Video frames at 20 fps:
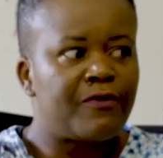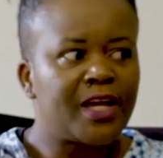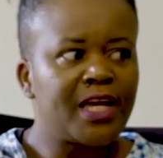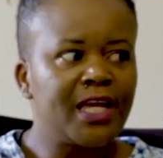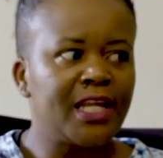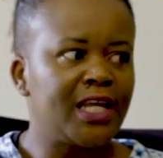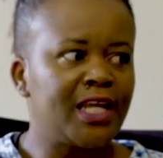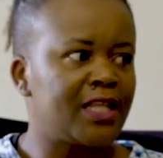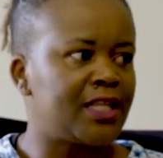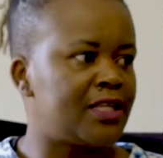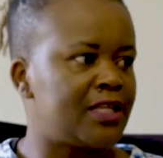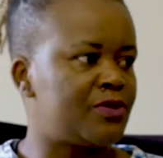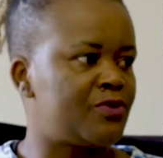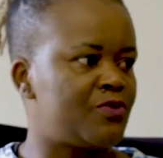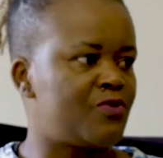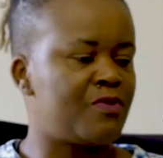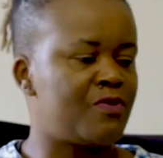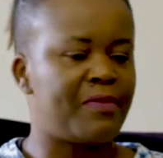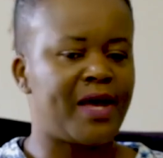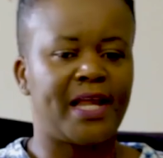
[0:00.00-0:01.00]
for killing this
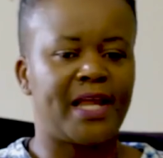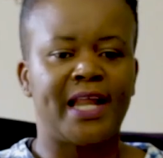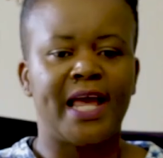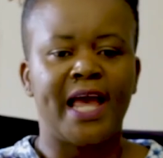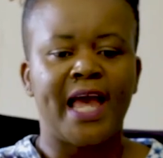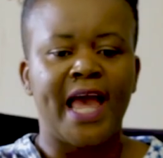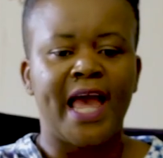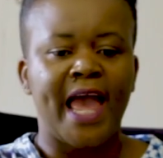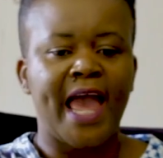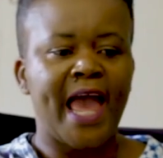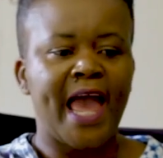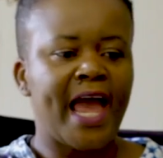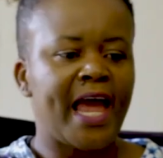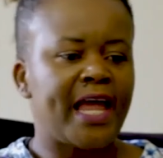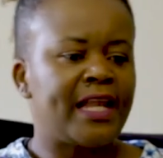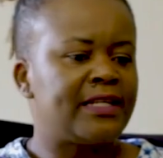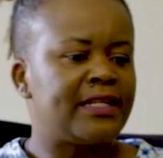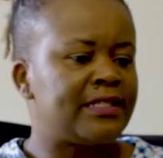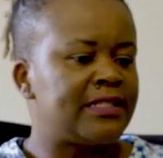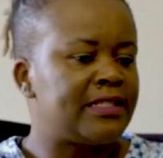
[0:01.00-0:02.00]
woman,
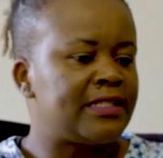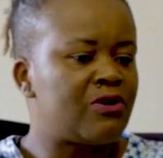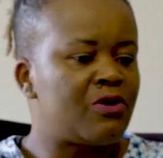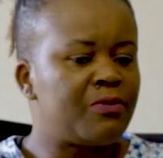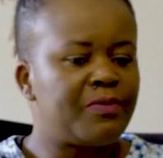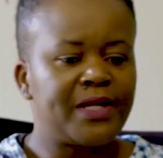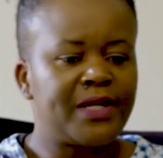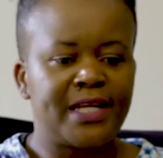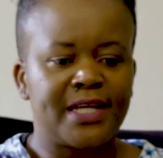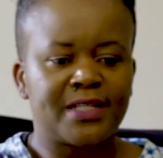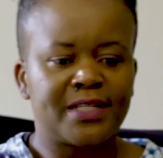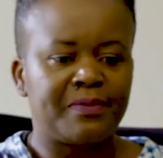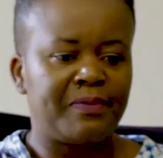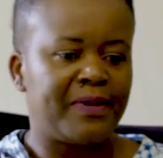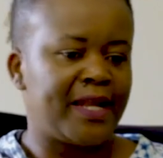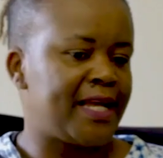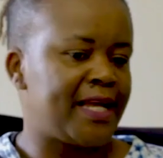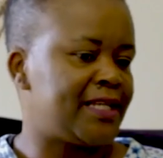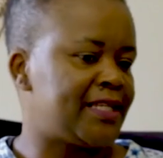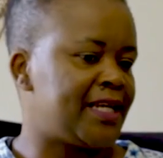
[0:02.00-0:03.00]
and nobody
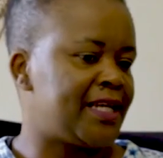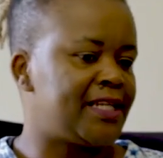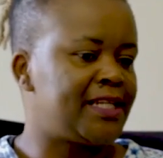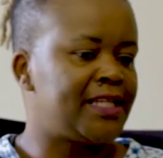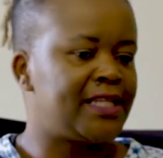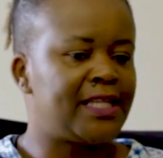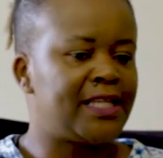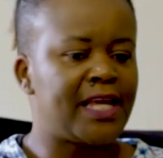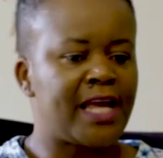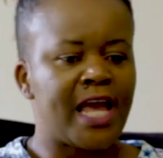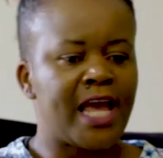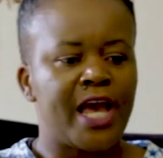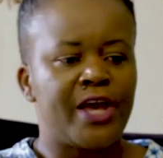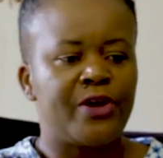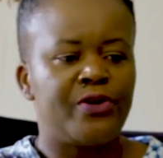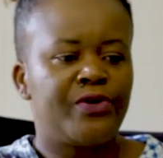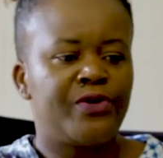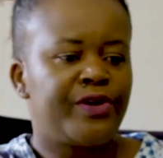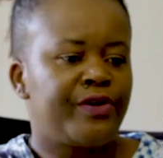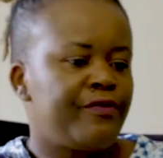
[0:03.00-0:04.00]
explained anything.
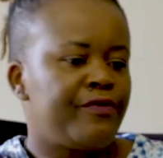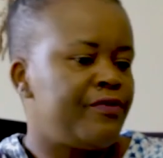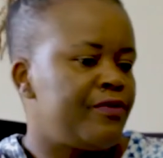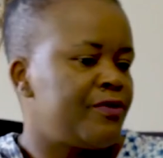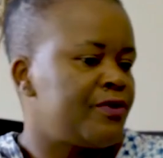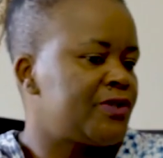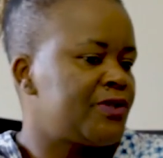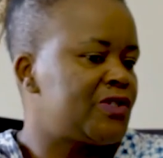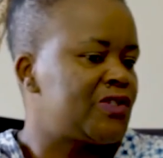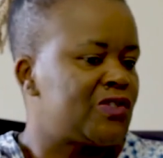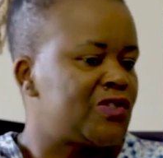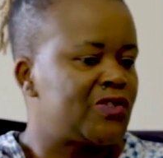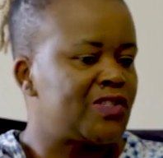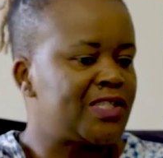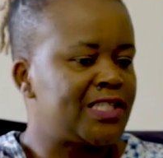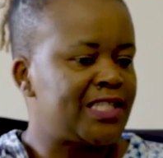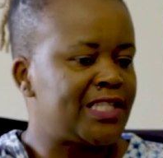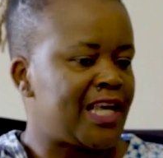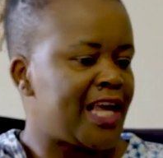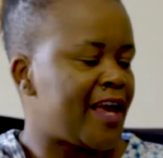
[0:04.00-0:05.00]
You refused to
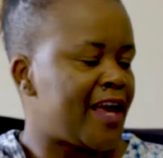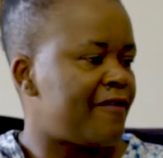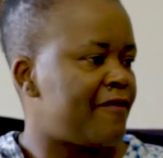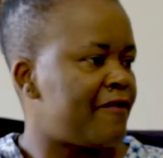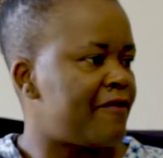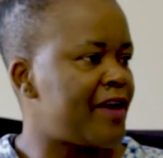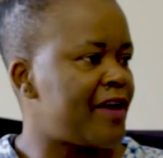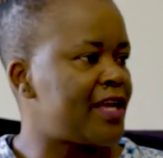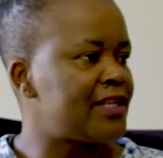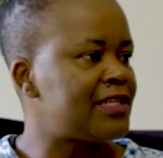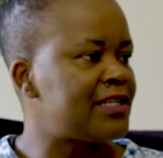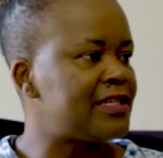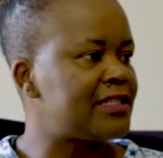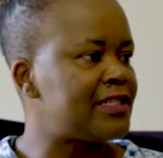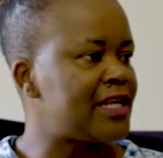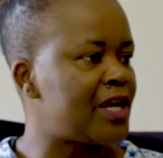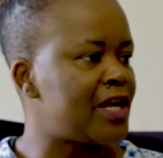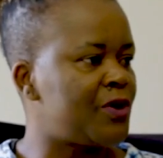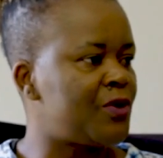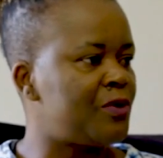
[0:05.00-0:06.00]
see her face and
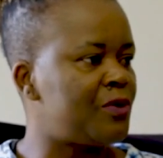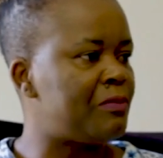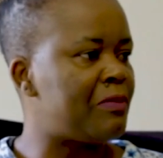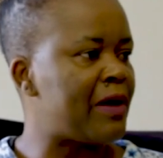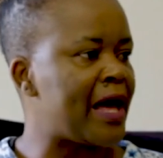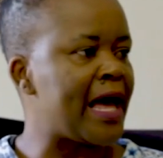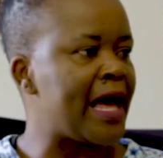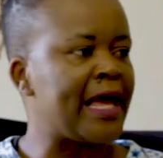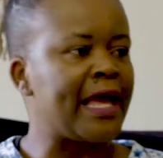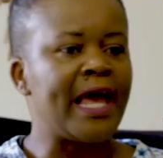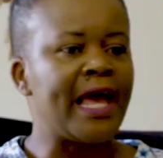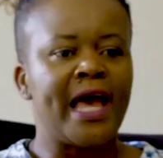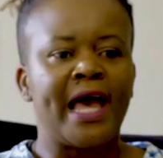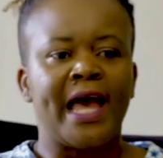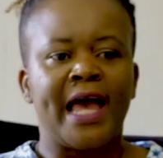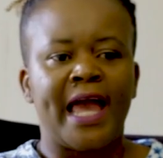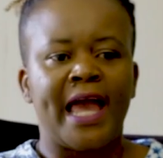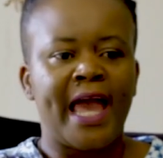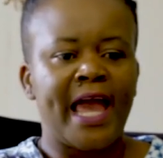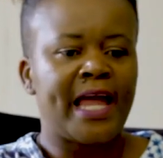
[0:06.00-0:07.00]
say goodbye,
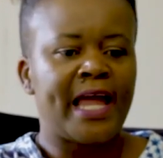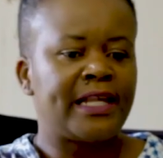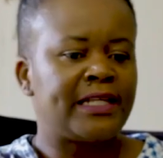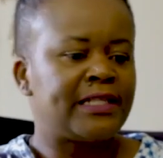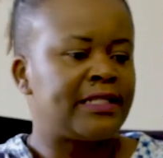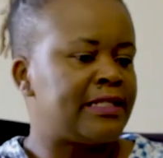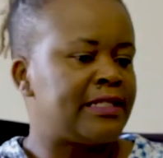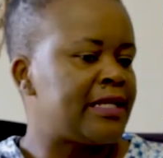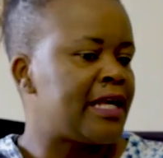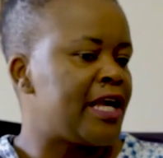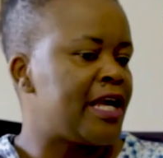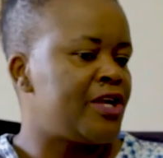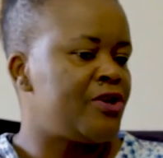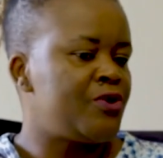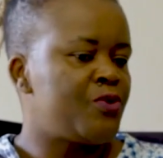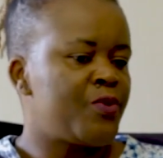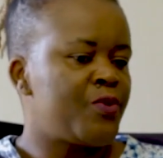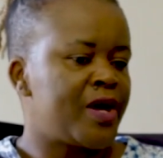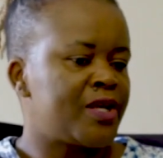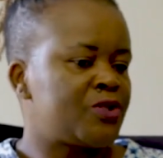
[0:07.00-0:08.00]
and
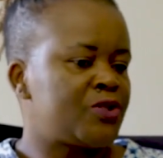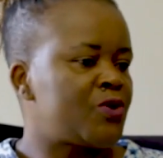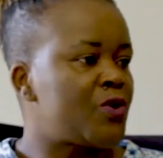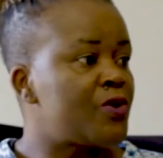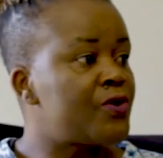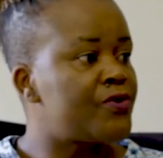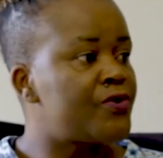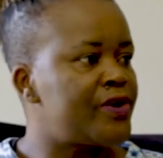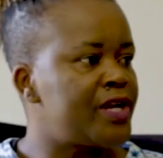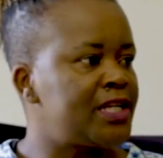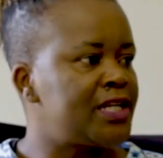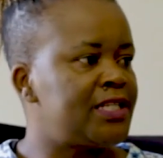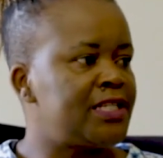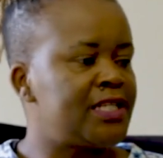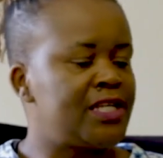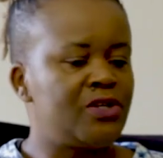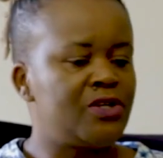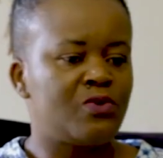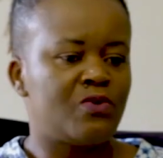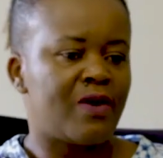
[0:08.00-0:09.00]
you were so greedy,
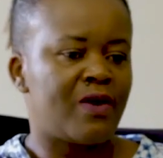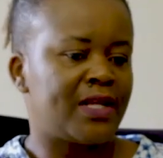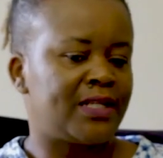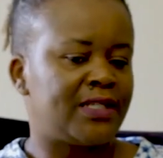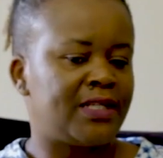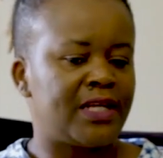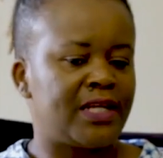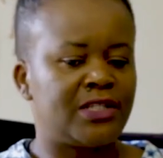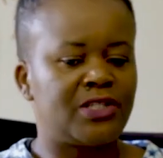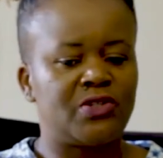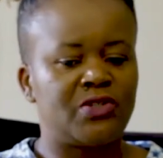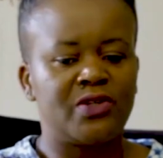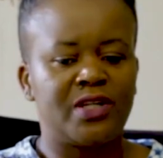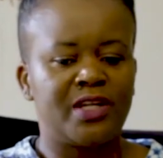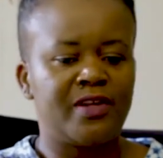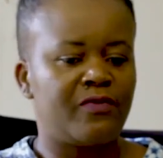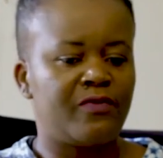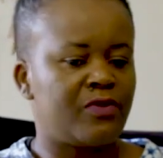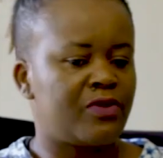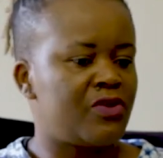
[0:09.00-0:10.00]
you wanted to
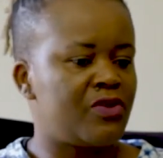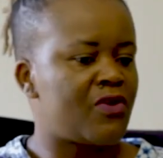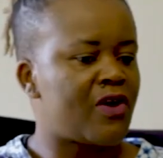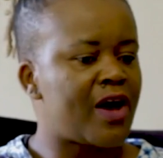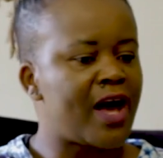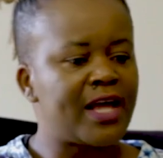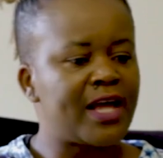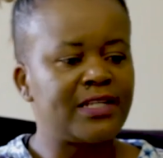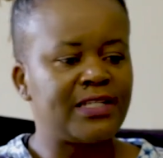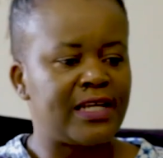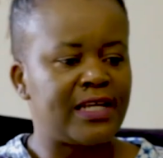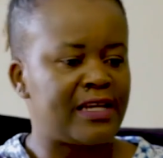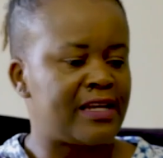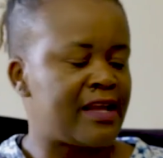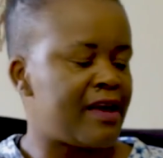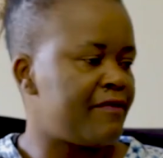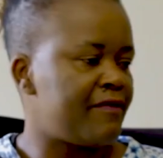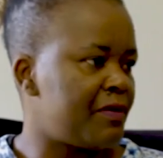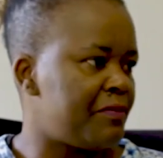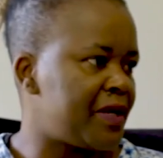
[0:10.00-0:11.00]
live with your aunt and
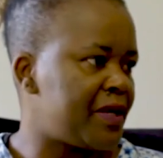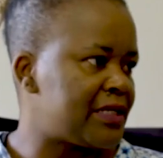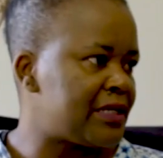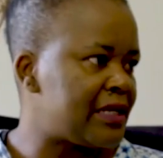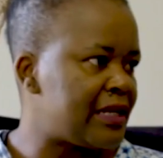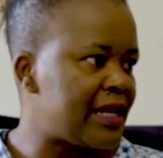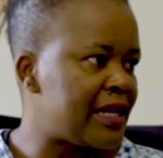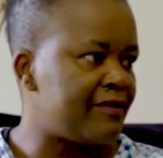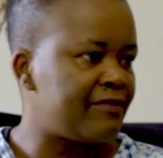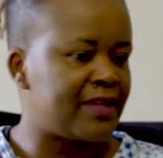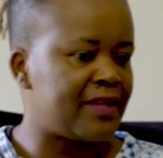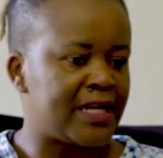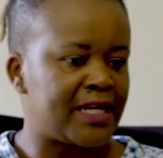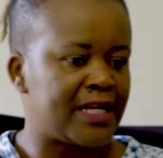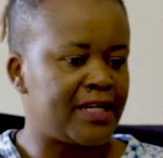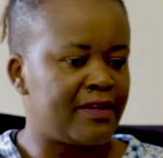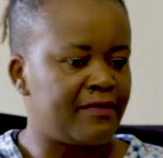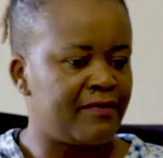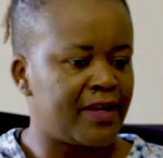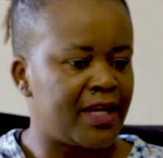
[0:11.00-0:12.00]
have a better life
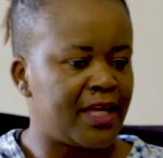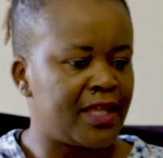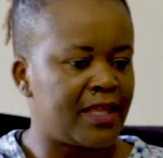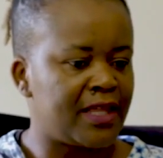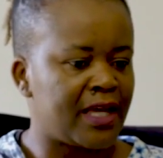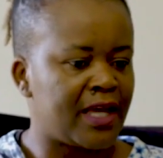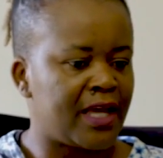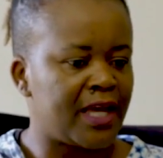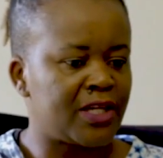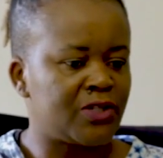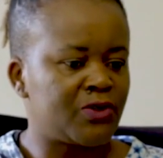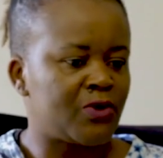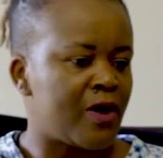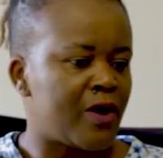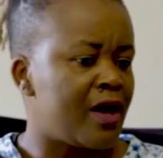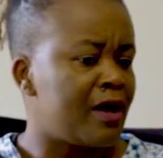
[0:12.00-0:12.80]
than living in the ghetto.